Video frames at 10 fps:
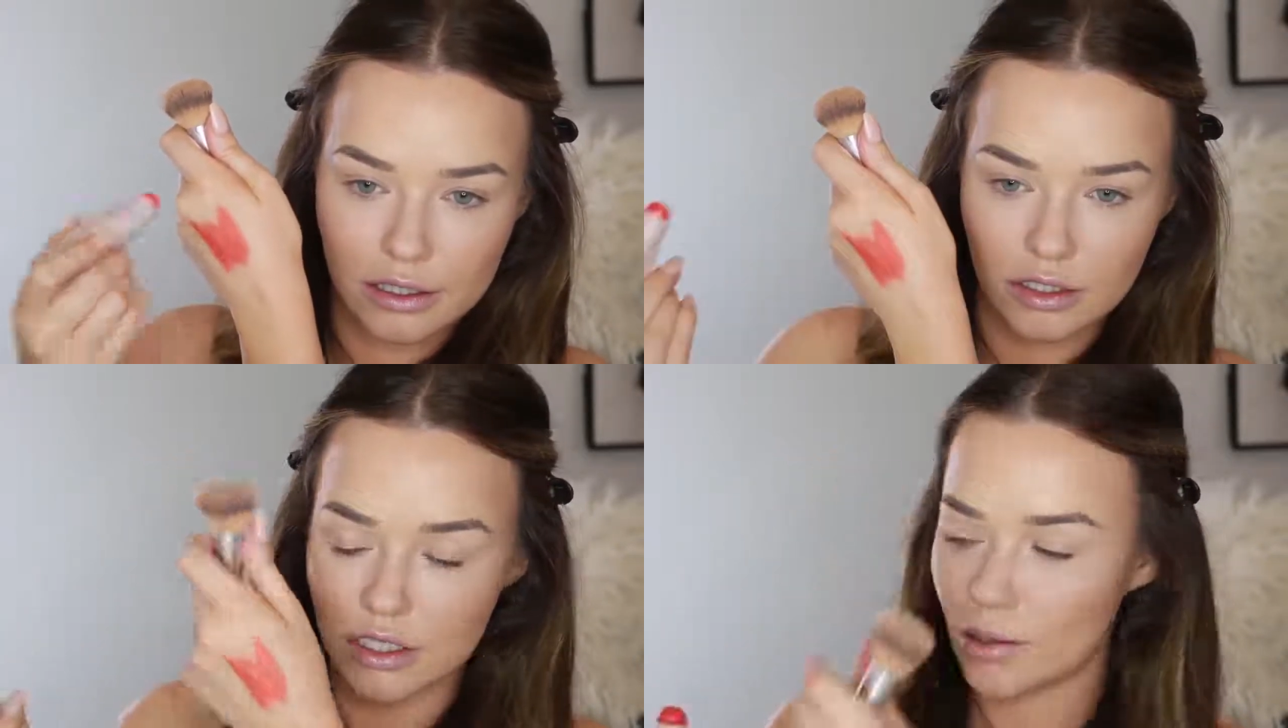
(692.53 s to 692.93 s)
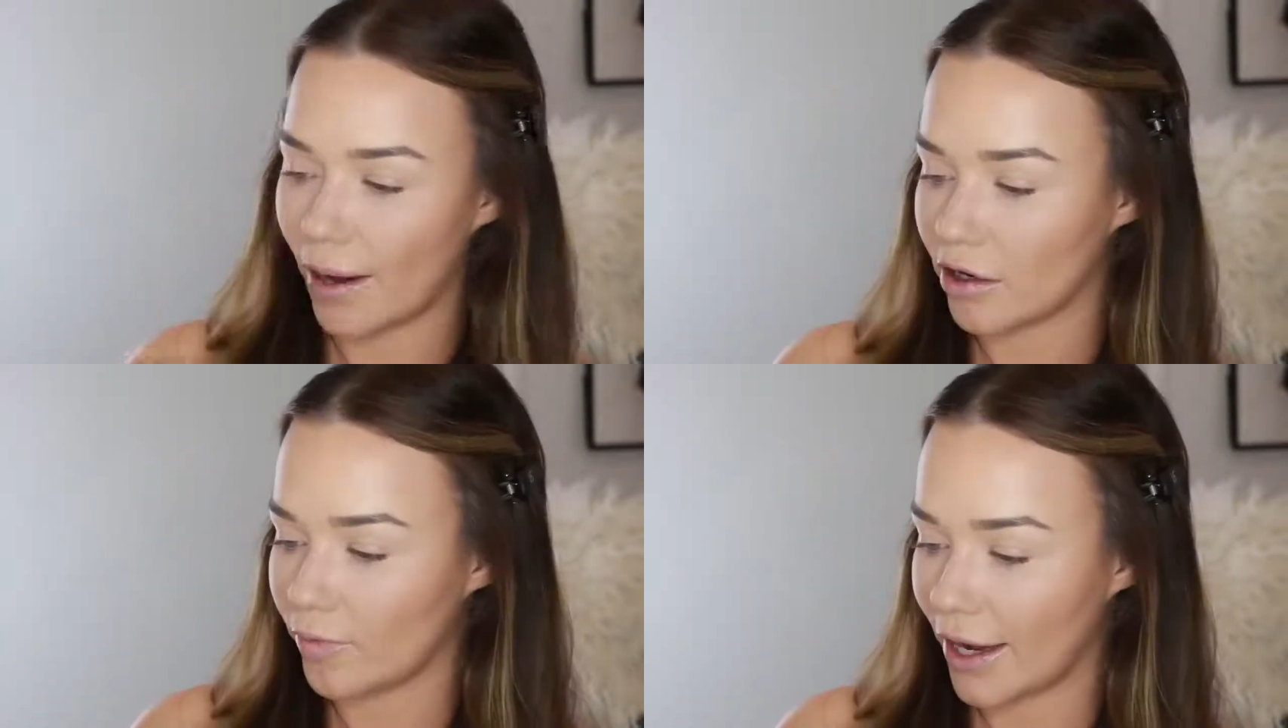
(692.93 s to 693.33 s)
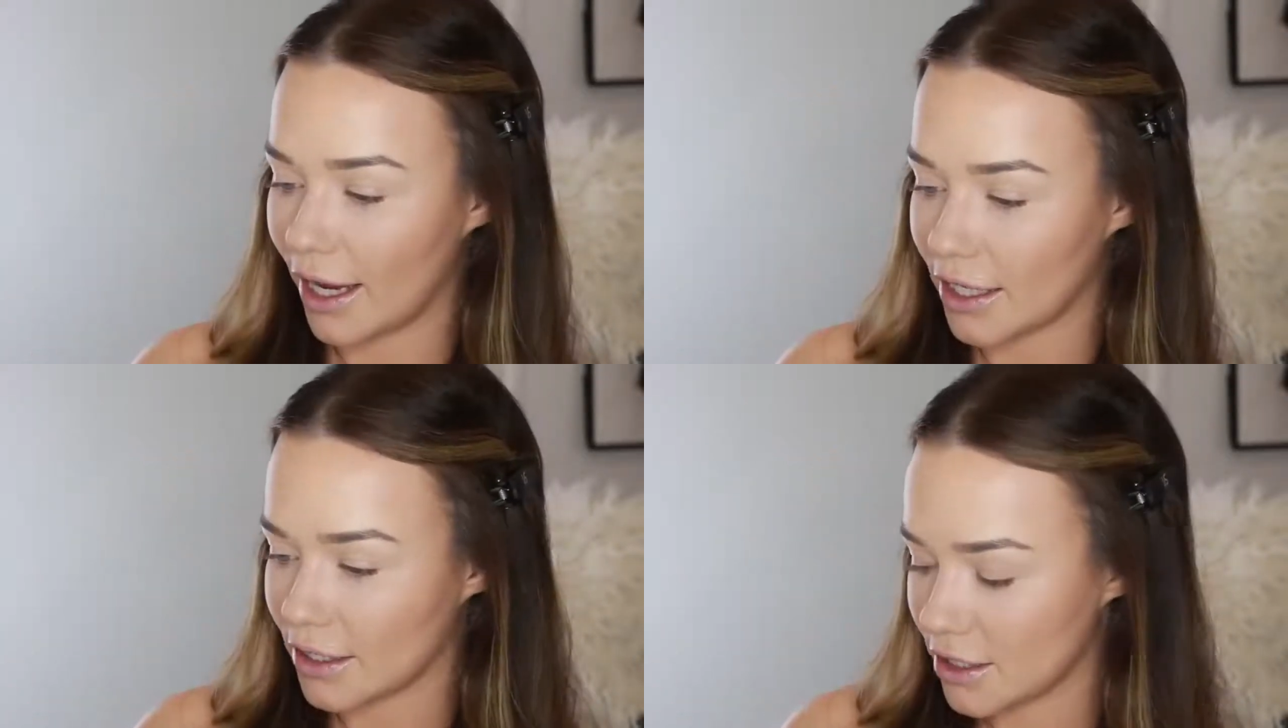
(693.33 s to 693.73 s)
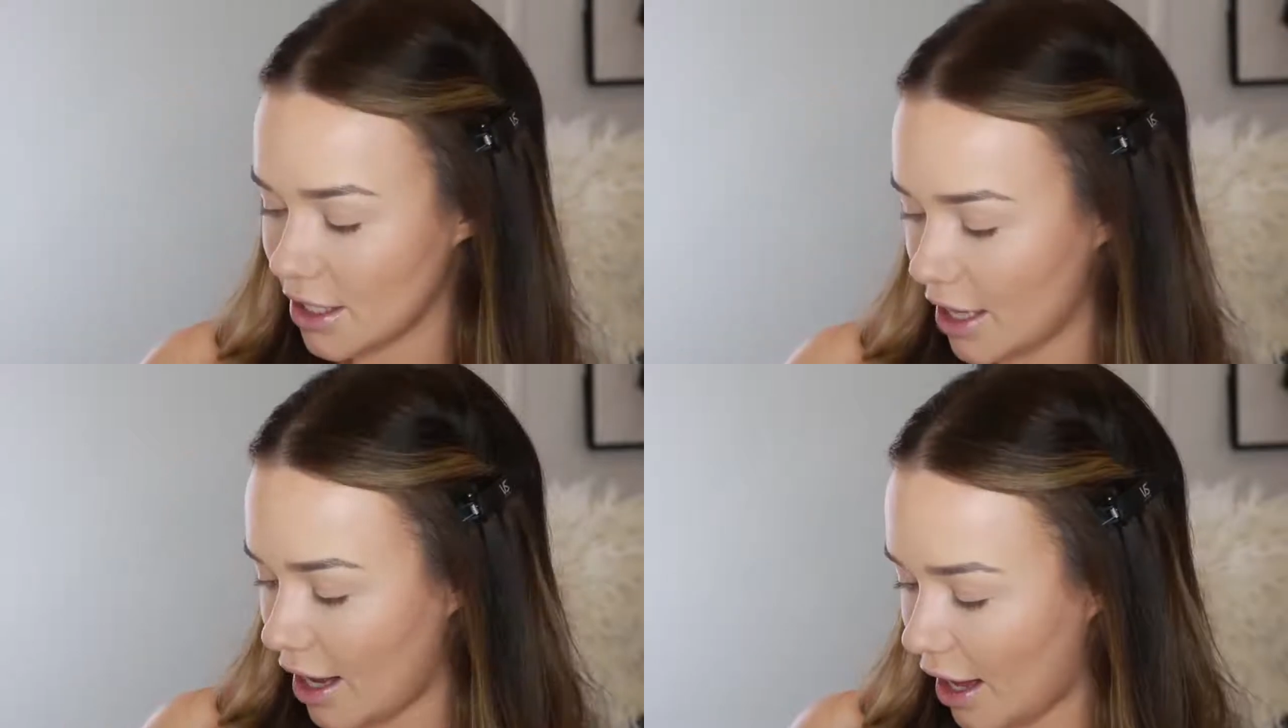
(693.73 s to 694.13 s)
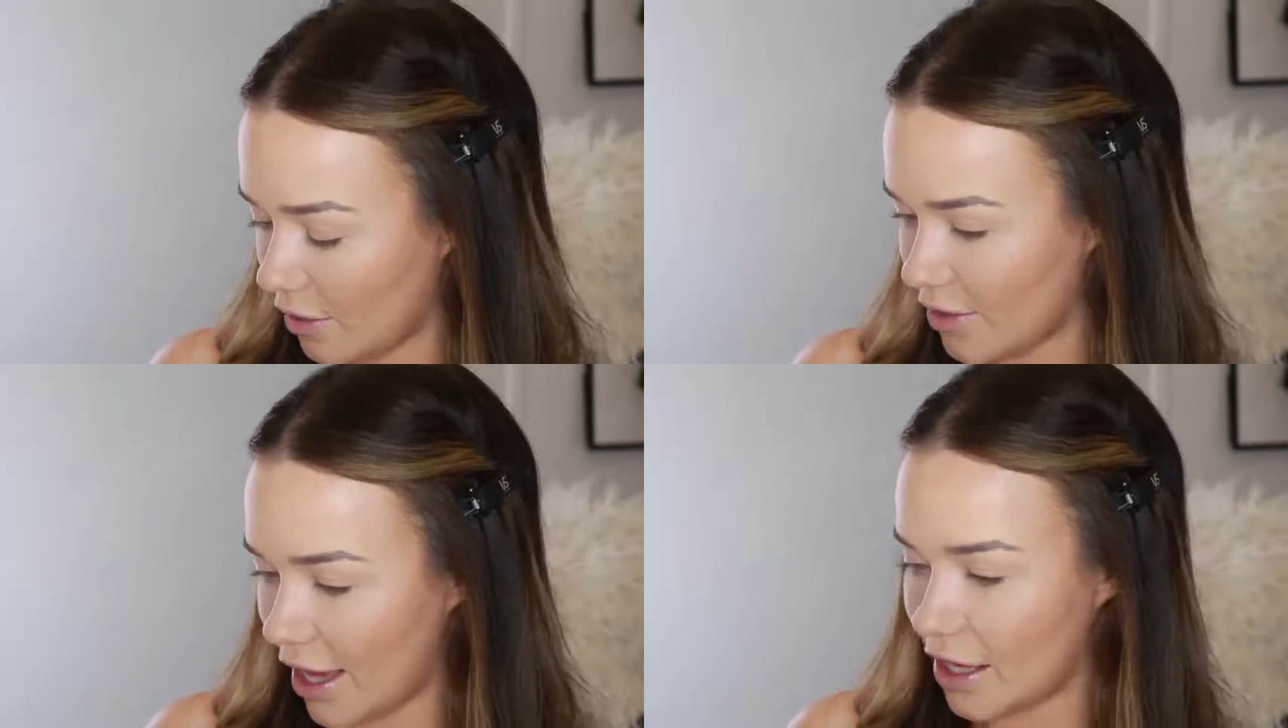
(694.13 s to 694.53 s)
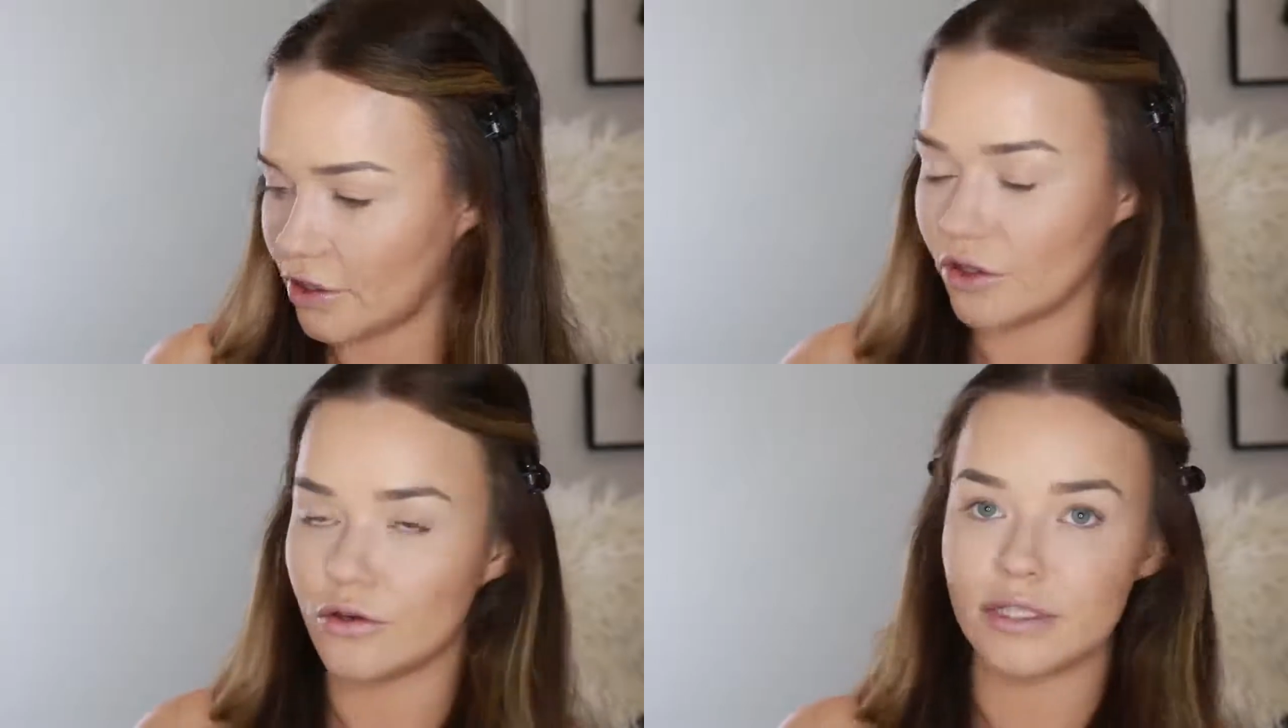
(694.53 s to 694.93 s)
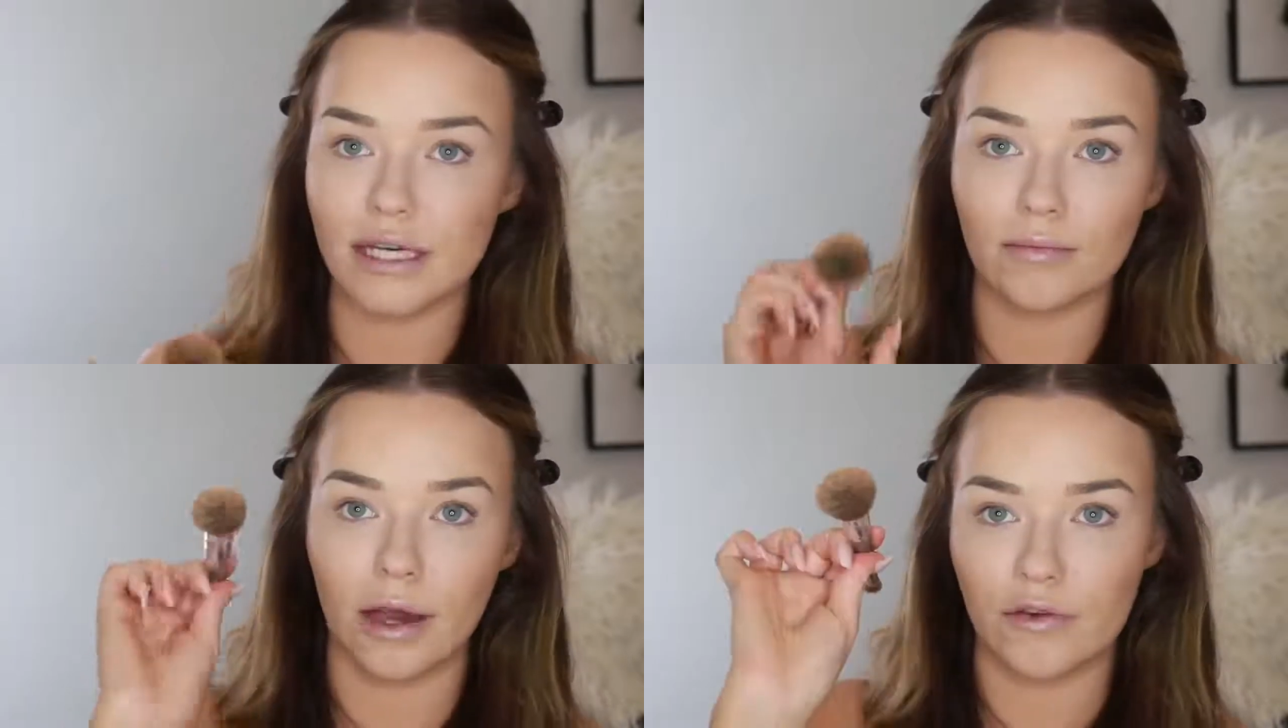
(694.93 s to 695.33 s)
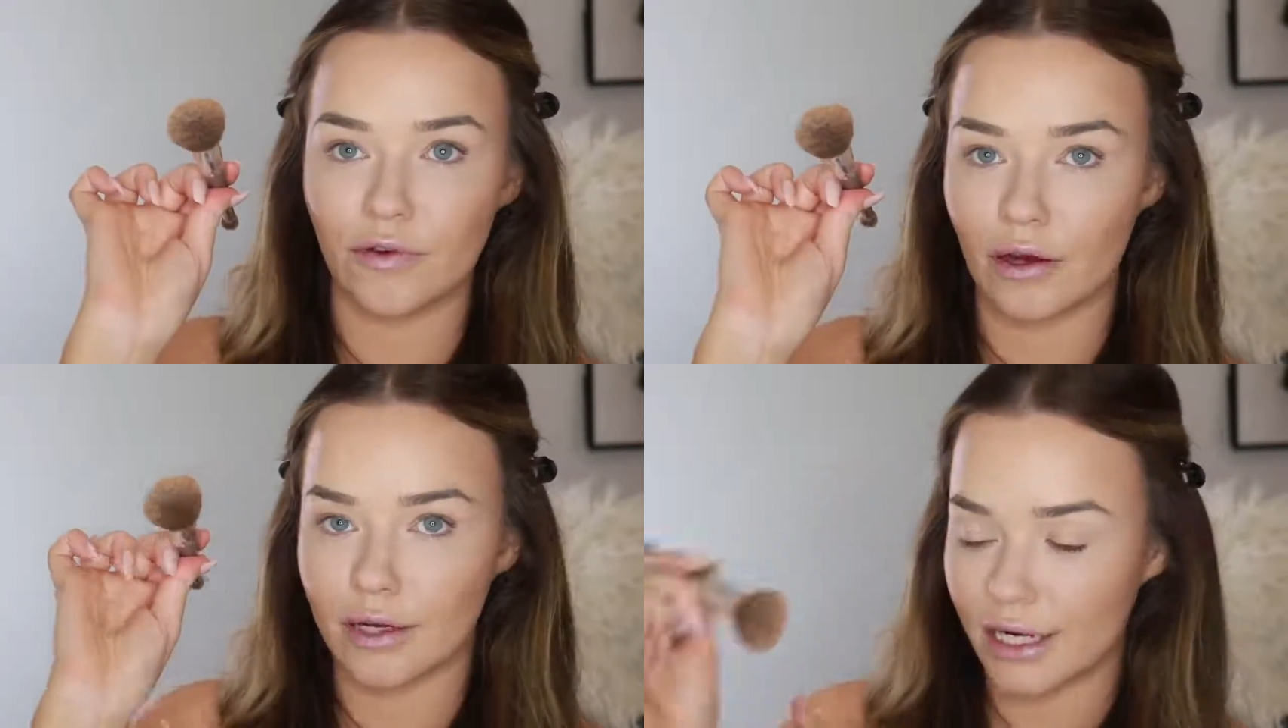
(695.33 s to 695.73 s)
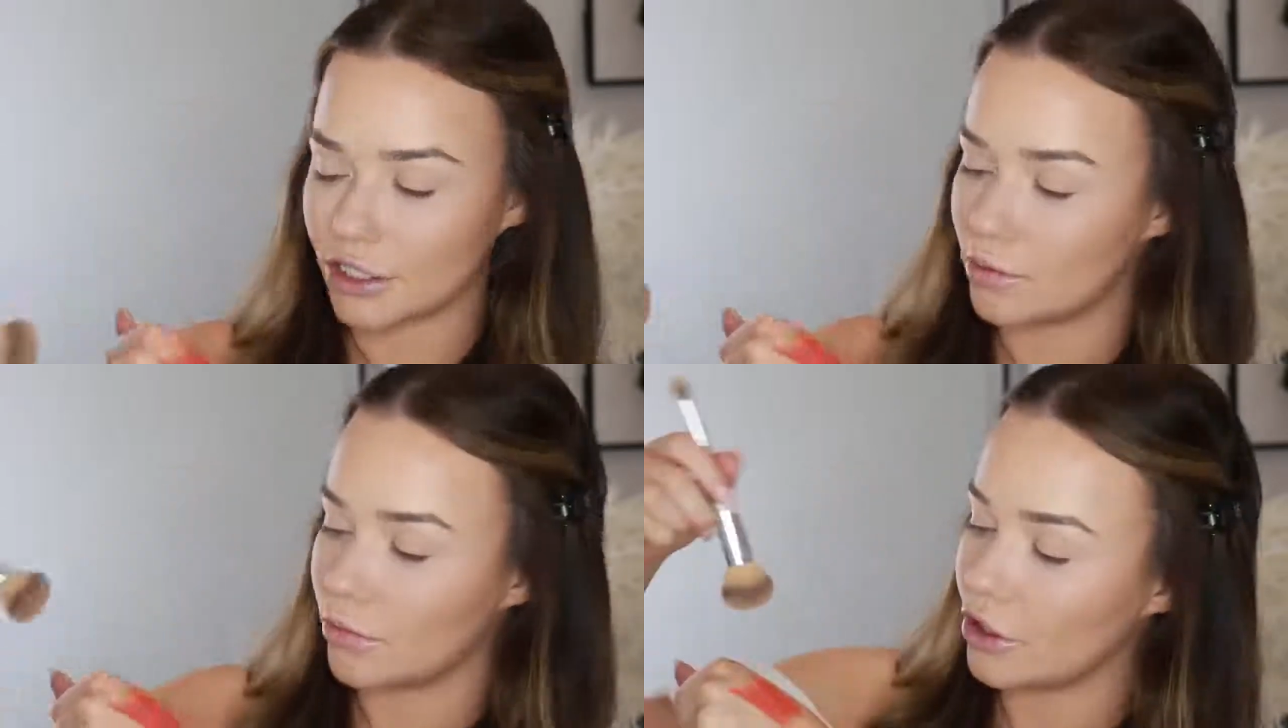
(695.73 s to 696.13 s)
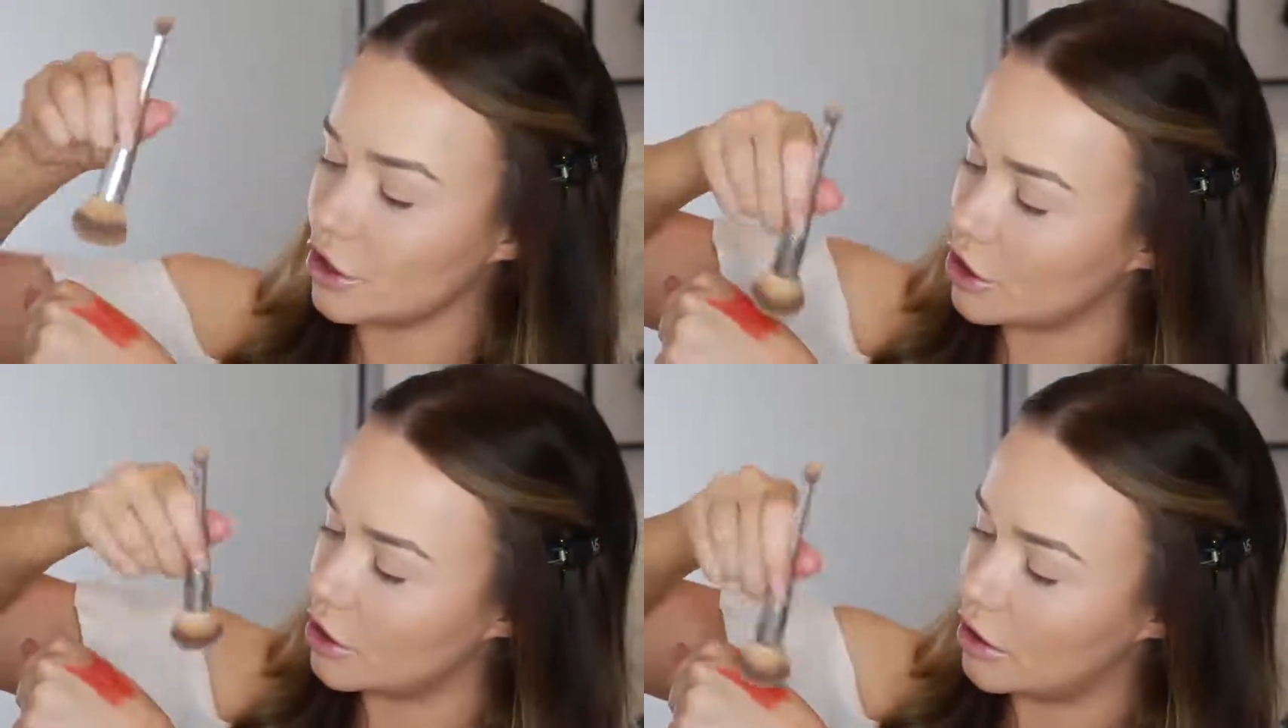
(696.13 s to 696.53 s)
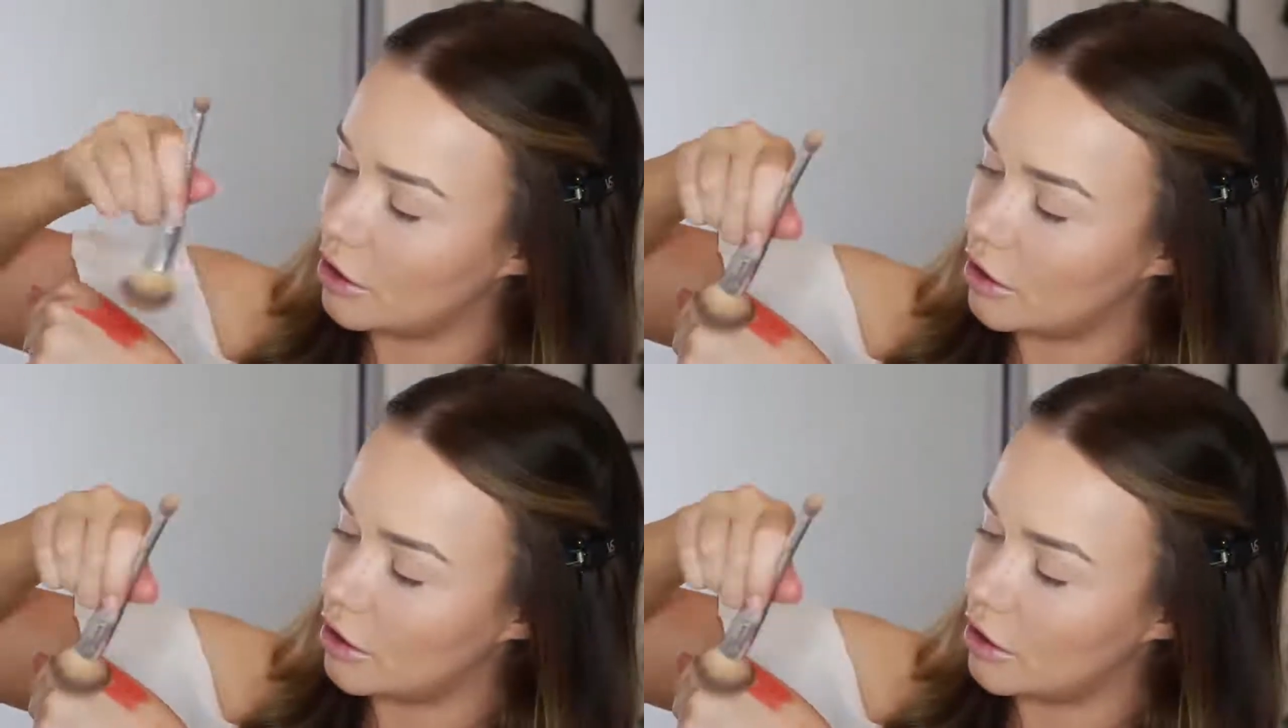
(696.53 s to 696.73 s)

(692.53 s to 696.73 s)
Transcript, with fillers: So to the back of my hand, and then using my foundation brush,